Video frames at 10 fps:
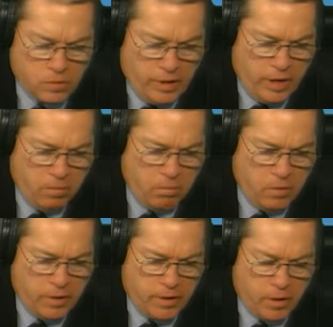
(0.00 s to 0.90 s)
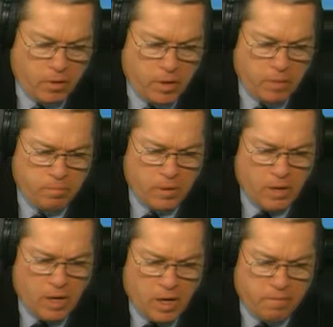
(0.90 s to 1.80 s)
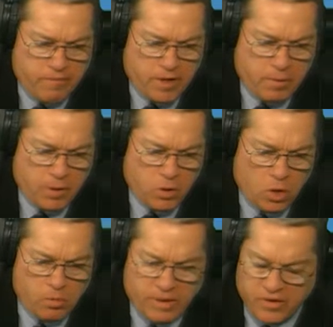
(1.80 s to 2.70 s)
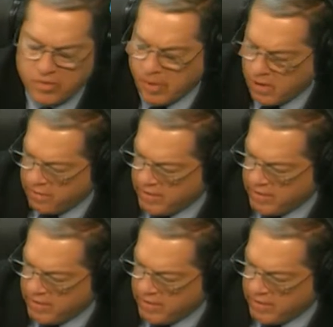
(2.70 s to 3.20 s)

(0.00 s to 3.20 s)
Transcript: Yeah, yeah, no, I'm following along with it. As a matter of